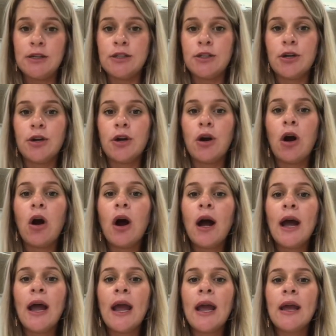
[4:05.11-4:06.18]
So
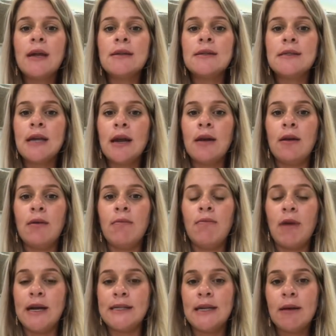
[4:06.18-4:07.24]
I sent
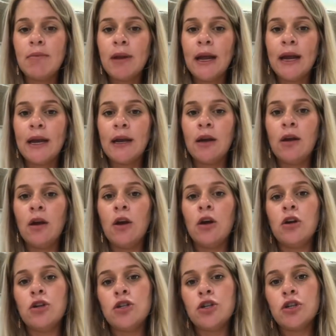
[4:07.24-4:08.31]
my template
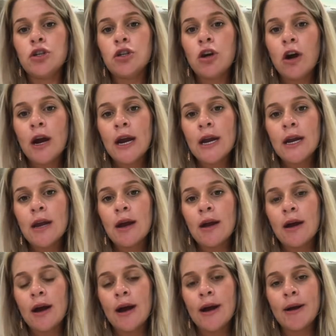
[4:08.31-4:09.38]
to Craig
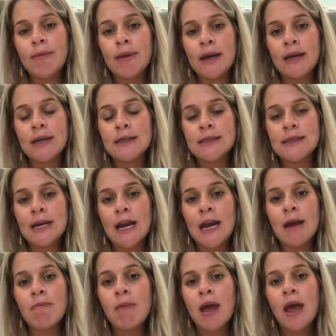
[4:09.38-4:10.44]
and his
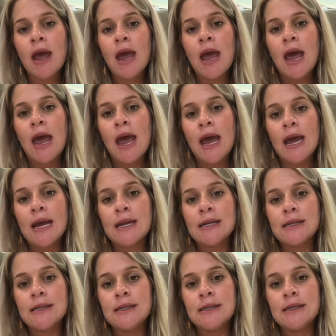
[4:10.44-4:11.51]
team,
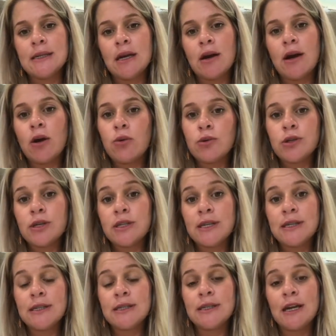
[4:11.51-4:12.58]
and I also
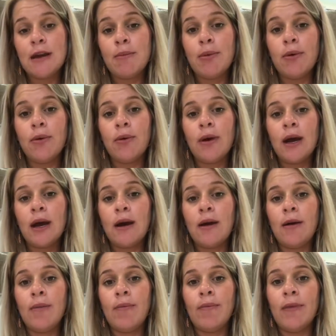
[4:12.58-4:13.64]
sent a sample,
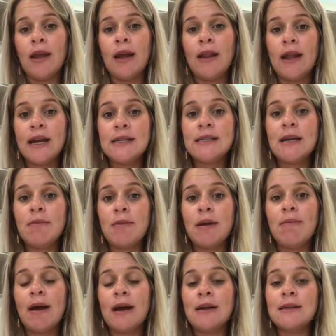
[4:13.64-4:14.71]
and they sent me
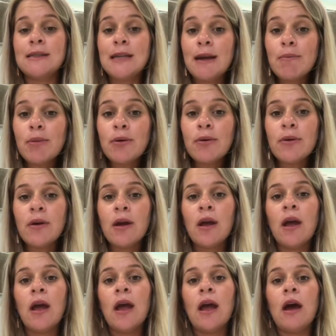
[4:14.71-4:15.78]
back a sample
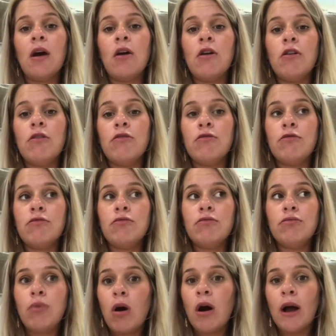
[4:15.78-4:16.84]
of
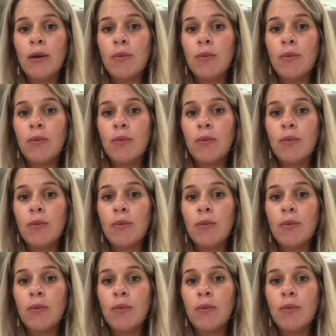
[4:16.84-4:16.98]
what I